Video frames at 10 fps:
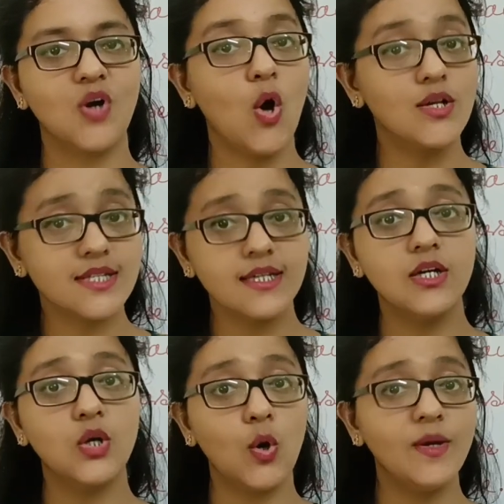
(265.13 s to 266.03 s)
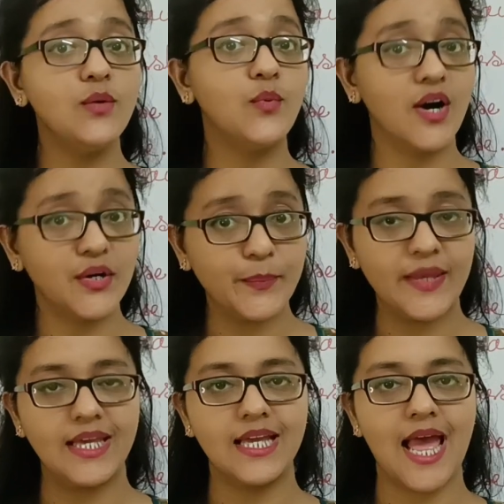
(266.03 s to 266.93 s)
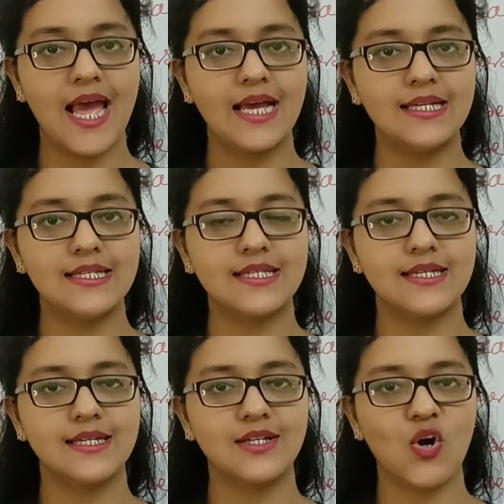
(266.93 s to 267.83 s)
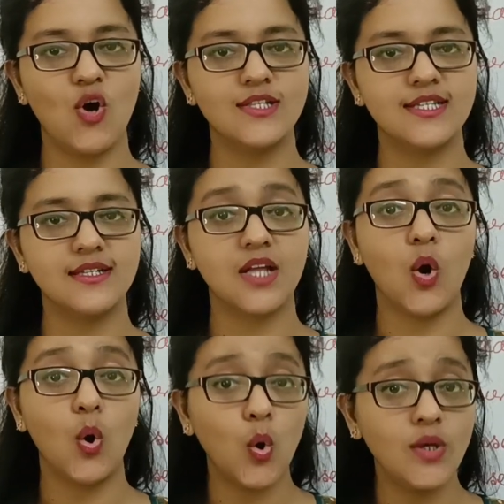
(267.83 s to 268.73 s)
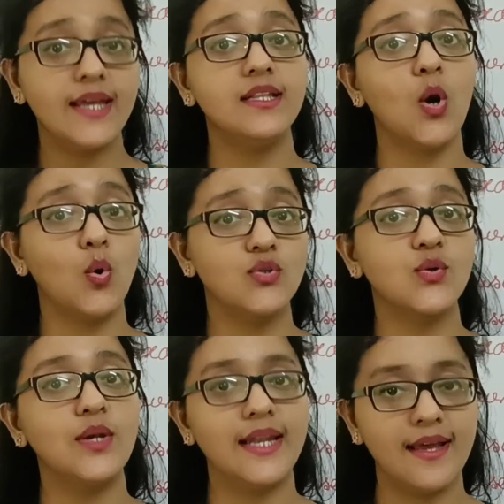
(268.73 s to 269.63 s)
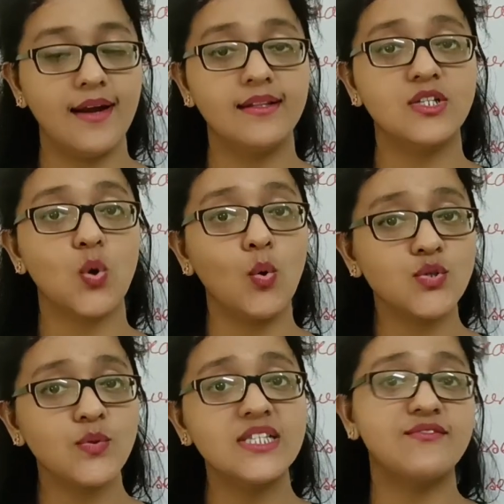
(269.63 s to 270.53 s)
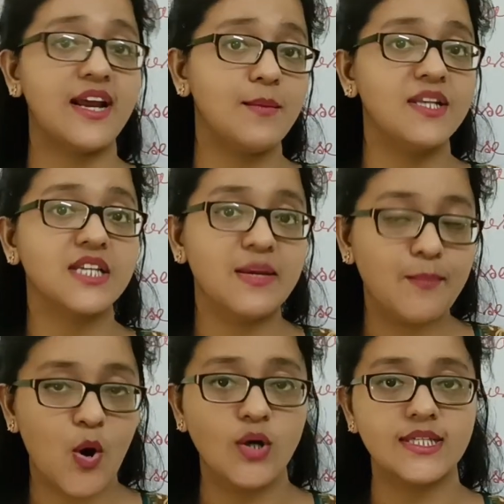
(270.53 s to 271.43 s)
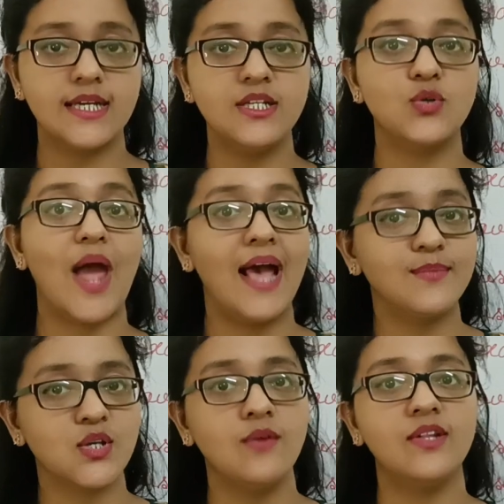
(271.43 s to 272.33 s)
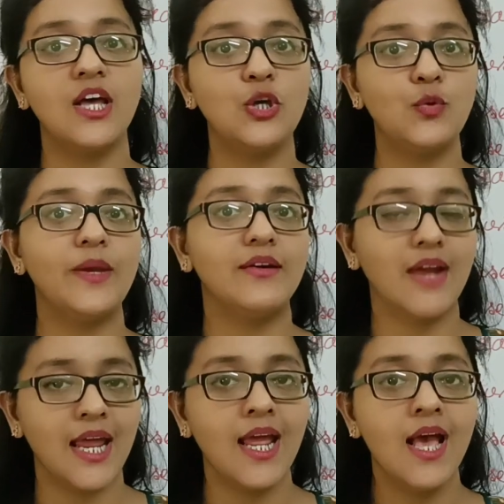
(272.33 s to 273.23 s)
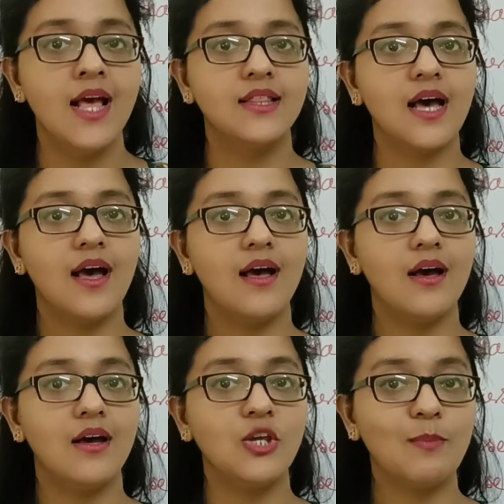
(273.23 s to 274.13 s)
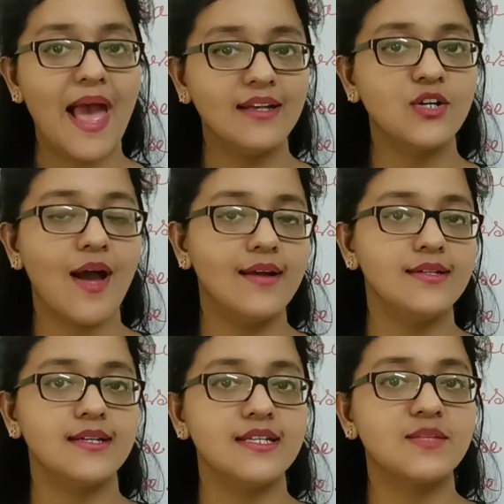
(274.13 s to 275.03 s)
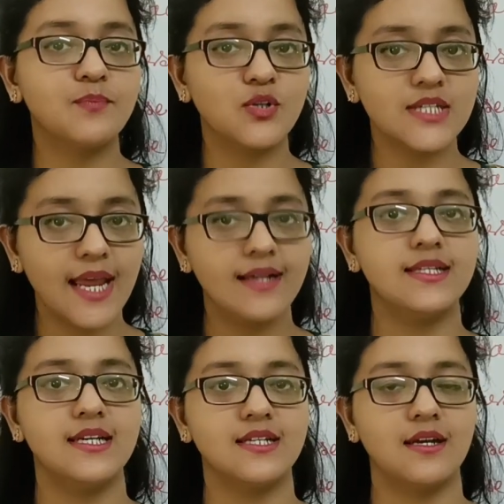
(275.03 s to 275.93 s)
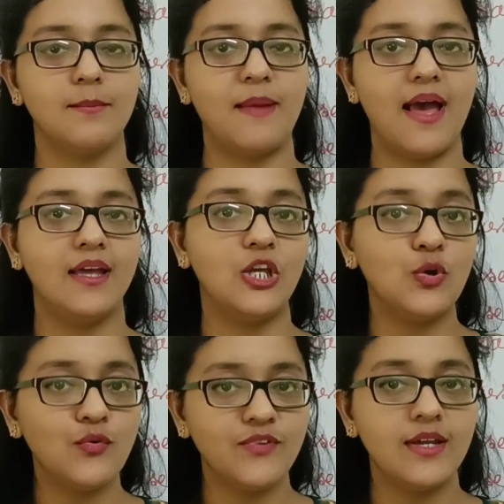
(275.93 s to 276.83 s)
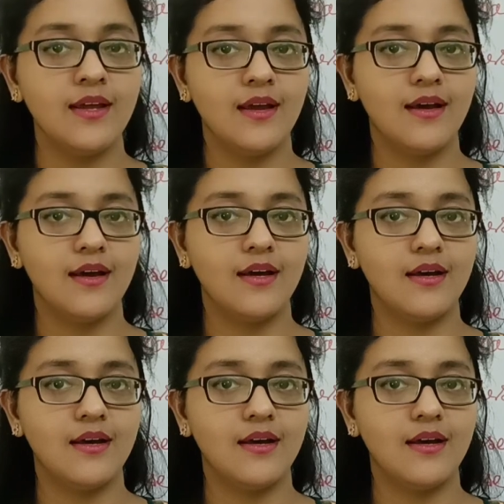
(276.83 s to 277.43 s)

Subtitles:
causing global warming and causing the hole in the ozone layer. This ozone is very much important to absorb the UV ray. The mankind is protected by UV